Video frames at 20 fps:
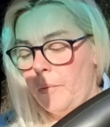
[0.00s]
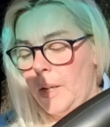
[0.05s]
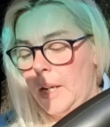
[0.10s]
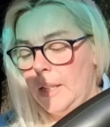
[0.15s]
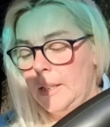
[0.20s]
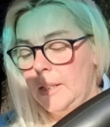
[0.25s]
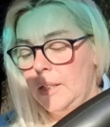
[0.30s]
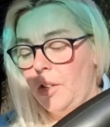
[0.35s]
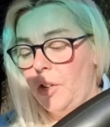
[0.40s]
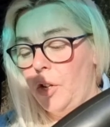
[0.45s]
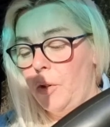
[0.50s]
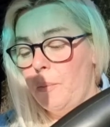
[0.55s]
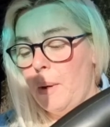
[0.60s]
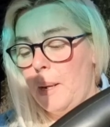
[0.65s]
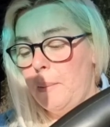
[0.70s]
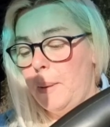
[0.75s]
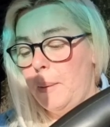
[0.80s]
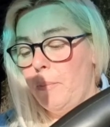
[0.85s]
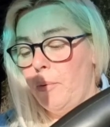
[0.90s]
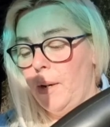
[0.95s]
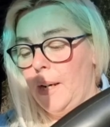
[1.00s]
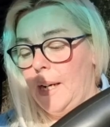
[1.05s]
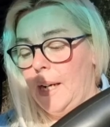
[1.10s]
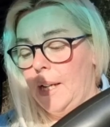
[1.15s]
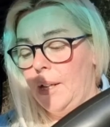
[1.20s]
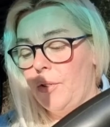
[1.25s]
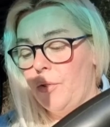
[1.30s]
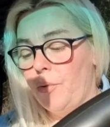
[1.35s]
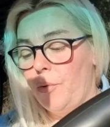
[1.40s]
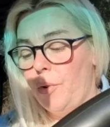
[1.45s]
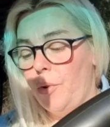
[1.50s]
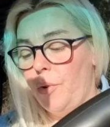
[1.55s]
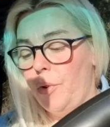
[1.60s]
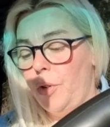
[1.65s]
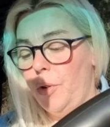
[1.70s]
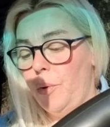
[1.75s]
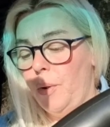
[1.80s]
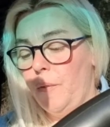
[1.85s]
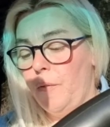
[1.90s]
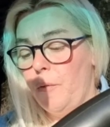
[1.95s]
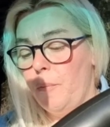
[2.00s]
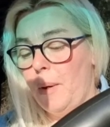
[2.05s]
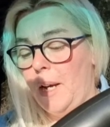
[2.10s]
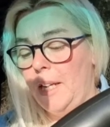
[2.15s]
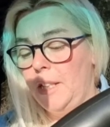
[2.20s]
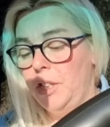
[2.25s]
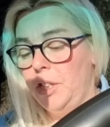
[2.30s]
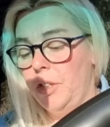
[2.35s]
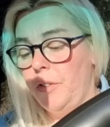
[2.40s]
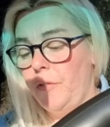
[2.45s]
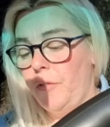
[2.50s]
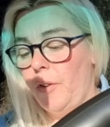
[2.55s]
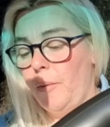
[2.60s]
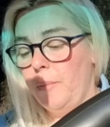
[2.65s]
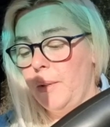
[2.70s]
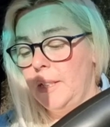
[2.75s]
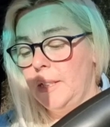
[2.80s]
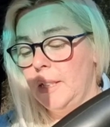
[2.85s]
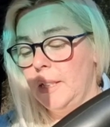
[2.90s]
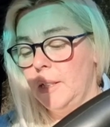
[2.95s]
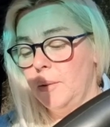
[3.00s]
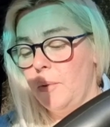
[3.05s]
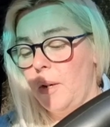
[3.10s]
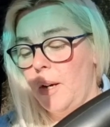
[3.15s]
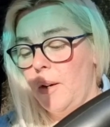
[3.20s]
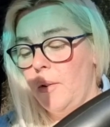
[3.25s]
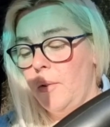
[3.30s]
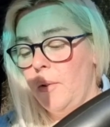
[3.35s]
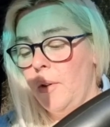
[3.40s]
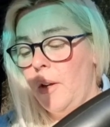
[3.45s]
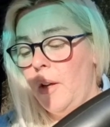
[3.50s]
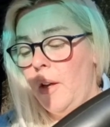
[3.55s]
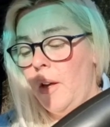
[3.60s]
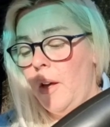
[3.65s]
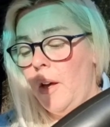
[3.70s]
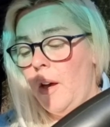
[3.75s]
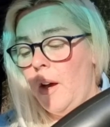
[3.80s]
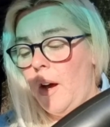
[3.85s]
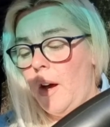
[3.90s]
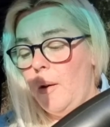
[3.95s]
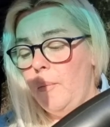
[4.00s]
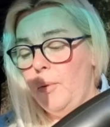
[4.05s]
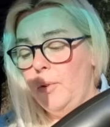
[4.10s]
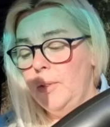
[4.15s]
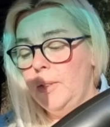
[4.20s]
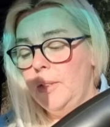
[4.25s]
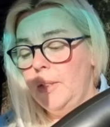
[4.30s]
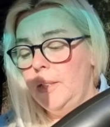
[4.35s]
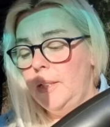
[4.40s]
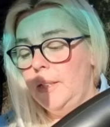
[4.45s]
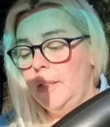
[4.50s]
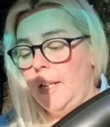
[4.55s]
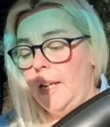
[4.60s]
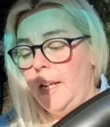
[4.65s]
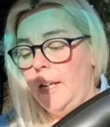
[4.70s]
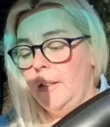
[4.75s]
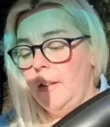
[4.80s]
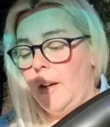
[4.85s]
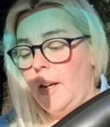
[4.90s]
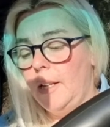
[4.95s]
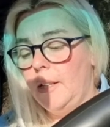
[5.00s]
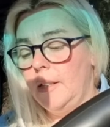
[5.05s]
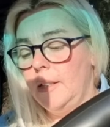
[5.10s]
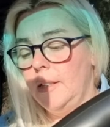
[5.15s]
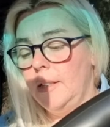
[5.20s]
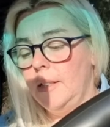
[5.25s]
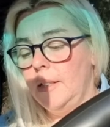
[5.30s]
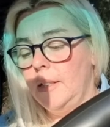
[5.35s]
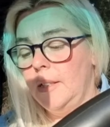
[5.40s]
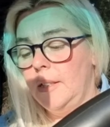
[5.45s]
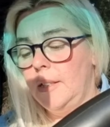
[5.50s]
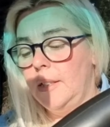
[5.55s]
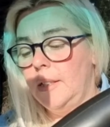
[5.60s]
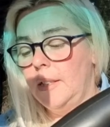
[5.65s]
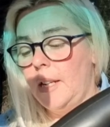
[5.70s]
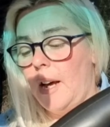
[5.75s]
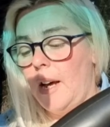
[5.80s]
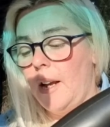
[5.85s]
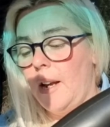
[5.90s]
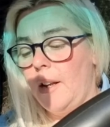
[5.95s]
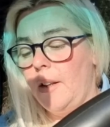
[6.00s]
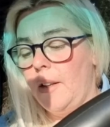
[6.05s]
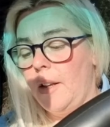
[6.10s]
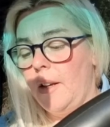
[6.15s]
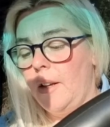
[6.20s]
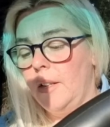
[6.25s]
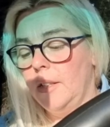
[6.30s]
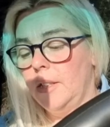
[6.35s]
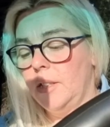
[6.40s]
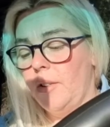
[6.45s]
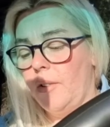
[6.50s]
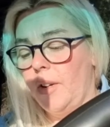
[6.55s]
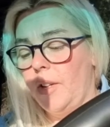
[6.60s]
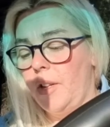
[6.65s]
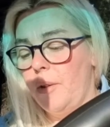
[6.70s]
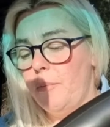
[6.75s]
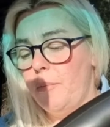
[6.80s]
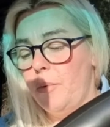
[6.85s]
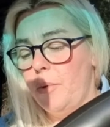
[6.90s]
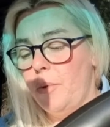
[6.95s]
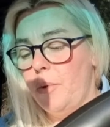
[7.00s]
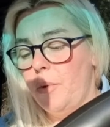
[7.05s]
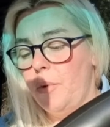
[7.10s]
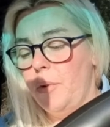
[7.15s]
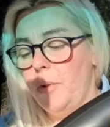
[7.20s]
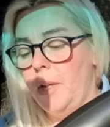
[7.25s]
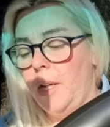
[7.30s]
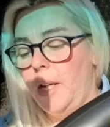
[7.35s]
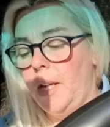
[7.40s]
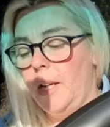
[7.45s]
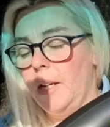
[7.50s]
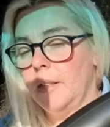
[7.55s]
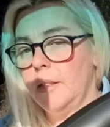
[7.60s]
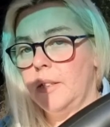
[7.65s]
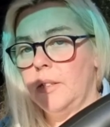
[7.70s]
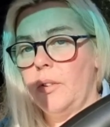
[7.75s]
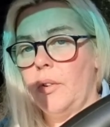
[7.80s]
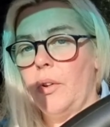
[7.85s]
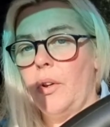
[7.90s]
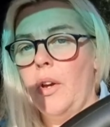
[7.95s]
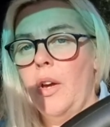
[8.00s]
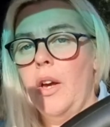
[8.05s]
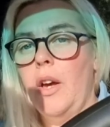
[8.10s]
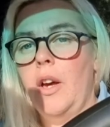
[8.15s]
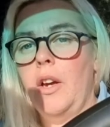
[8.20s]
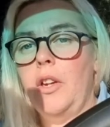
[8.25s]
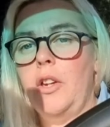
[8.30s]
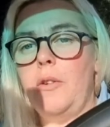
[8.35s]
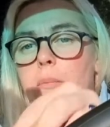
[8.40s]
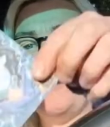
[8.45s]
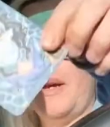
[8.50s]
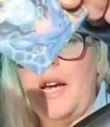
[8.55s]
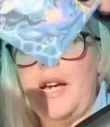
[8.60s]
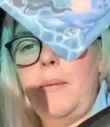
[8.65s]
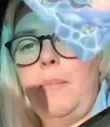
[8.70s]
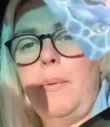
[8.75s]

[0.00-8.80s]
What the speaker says: And so you may be bringing through new information from this as well. I'm also seeing like the moon here. So you may